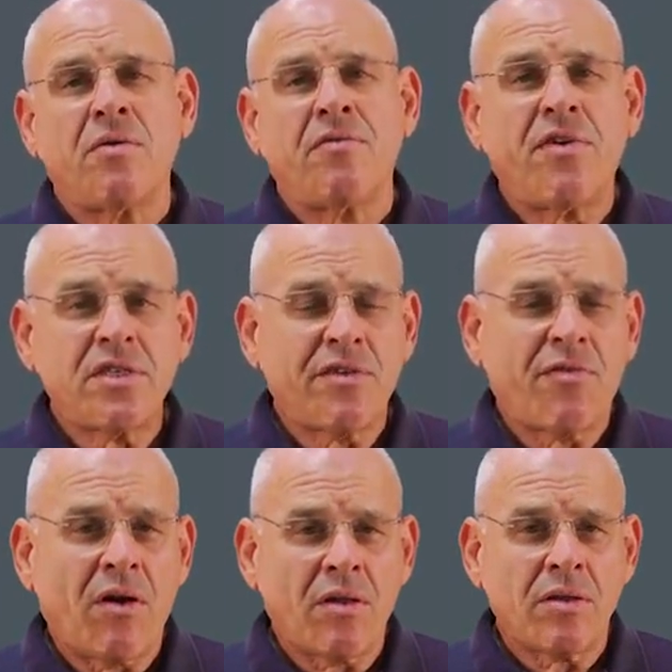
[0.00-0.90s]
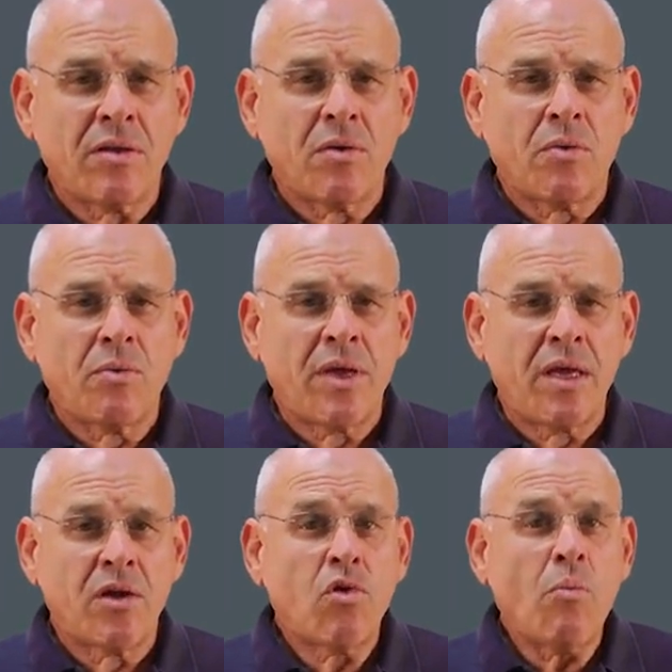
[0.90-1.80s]
First of all,
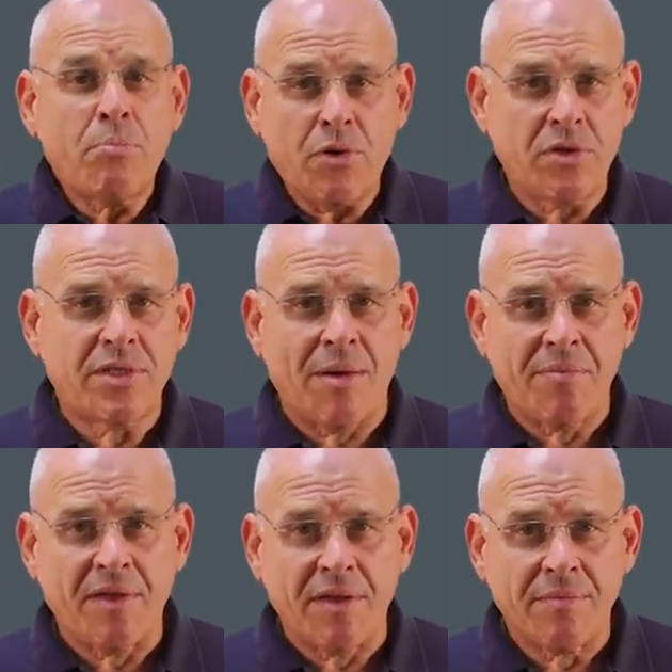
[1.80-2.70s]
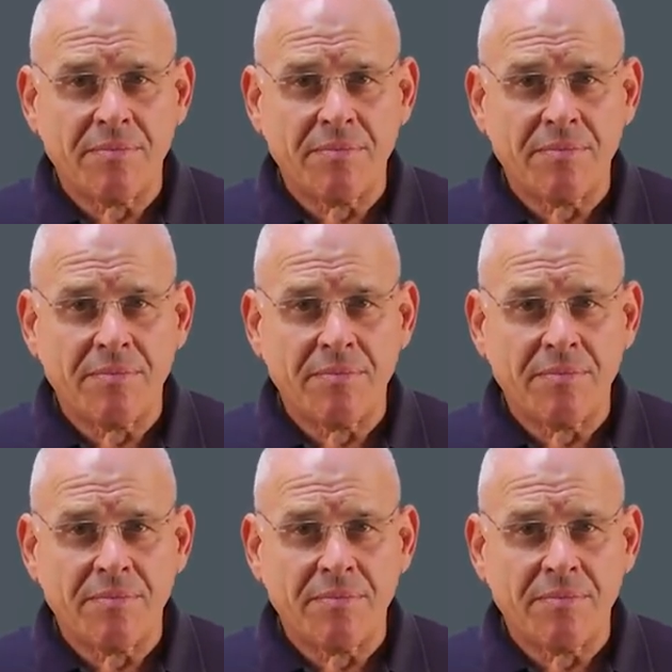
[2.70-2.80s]
we compute something.